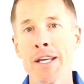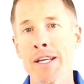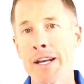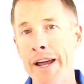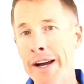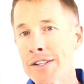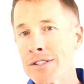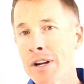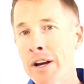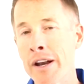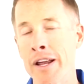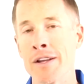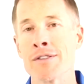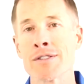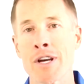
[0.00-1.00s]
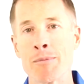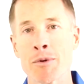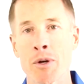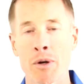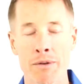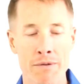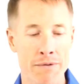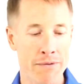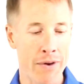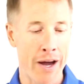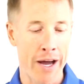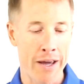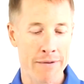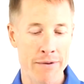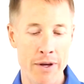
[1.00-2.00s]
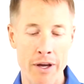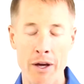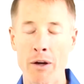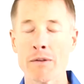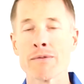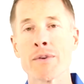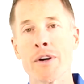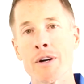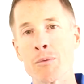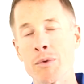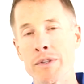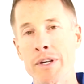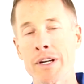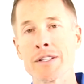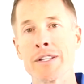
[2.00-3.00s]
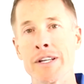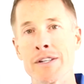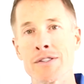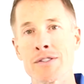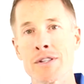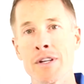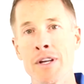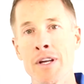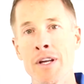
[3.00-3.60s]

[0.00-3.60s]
It acts on an enzyme called 5-alpha reductase.